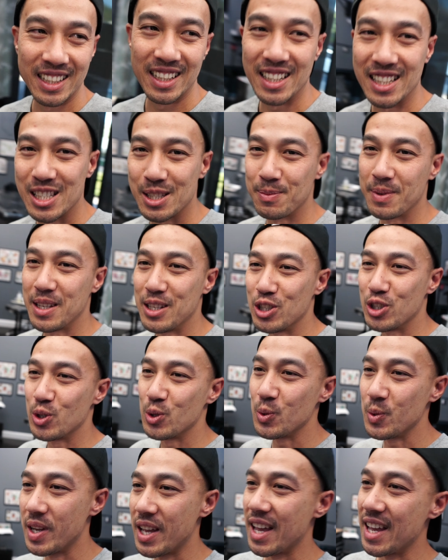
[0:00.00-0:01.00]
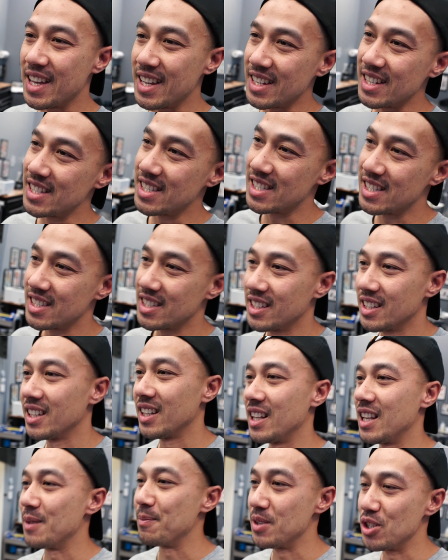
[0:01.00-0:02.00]
It's been two days.
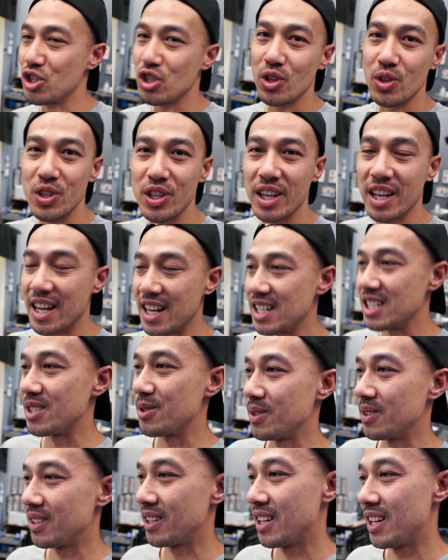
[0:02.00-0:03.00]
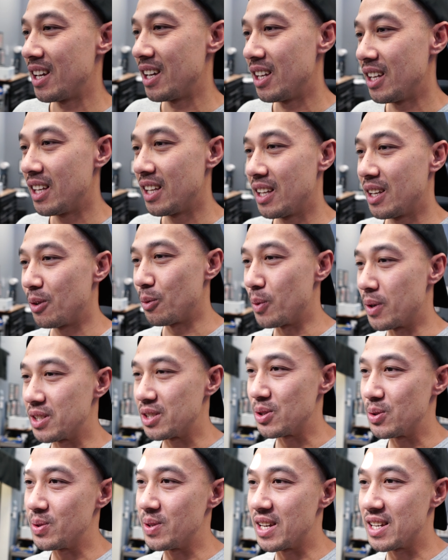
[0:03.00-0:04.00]
Let me show you guys what
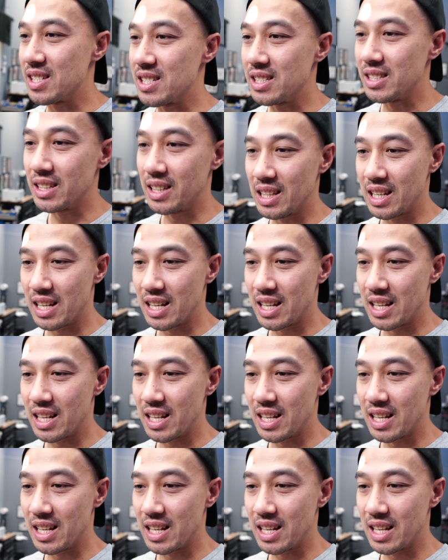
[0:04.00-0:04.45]
two days look